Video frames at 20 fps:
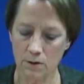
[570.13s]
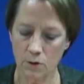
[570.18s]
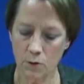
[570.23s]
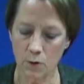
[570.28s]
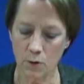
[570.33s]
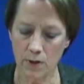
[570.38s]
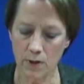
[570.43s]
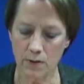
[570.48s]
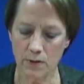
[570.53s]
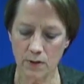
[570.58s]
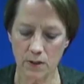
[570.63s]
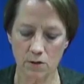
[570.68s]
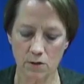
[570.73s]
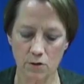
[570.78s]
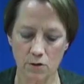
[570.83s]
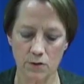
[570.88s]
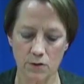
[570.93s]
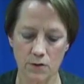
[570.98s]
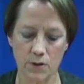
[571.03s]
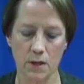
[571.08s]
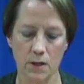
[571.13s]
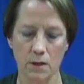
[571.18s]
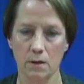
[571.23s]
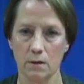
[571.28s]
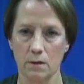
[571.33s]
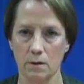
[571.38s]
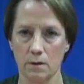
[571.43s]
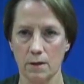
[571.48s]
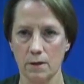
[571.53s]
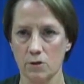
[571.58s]
LaToya's teachers think
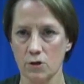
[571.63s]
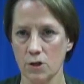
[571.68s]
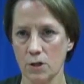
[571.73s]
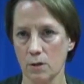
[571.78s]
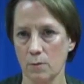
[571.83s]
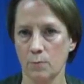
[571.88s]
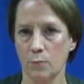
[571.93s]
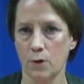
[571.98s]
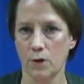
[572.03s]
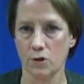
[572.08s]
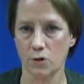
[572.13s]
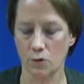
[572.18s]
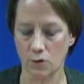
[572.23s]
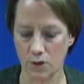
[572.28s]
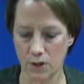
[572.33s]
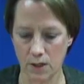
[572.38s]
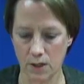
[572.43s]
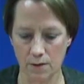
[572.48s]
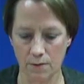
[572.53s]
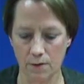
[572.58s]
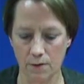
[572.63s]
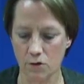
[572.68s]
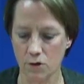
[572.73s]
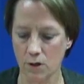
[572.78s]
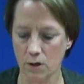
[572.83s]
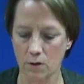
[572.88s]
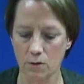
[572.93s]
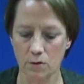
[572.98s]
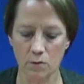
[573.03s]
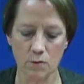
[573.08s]
that she can brush her teeth
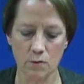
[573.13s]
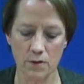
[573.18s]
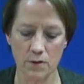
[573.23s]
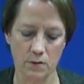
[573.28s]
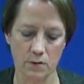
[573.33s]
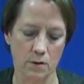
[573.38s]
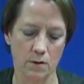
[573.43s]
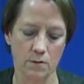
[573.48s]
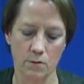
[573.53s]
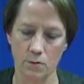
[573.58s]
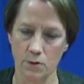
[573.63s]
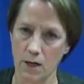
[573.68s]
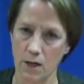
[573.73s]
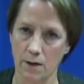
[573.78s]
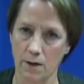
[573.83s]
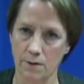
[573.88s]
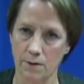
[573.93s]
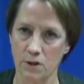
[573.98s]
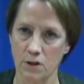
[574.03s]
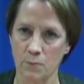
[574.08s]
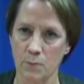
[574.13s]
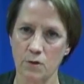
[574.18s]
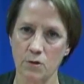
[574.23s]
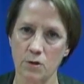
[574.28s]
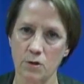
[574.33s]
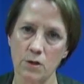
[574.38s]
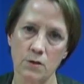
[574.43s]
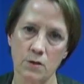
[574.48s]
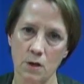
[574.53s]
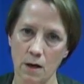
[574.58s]
and she can do these other tasks,
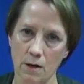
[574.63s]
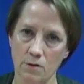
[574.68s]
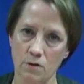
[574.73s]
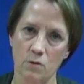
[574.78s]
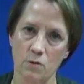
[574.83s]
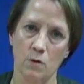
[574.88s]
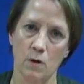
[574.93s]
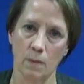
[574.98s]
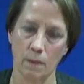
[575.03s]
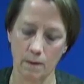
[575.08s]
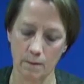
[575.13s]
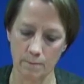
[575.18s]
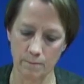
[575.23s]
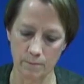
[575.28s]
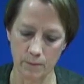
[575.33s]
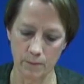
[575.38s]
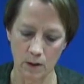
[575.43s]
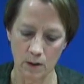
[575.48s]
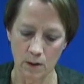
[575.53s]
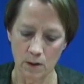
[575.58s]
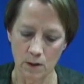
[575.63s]
but she's not doing them.